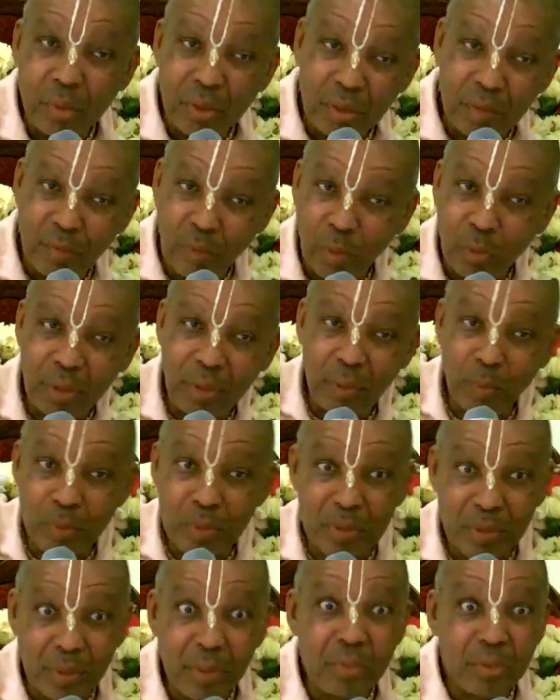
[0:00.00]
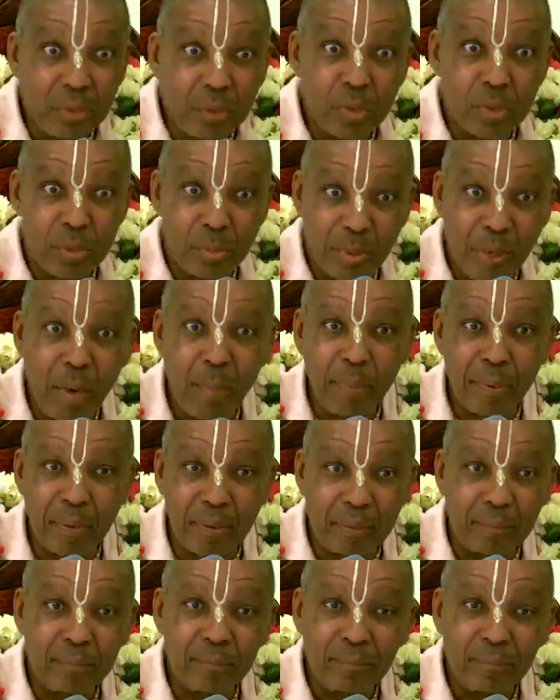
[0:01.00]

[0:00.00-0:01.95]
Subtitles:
the devotee, he was introduced to Prabhupada.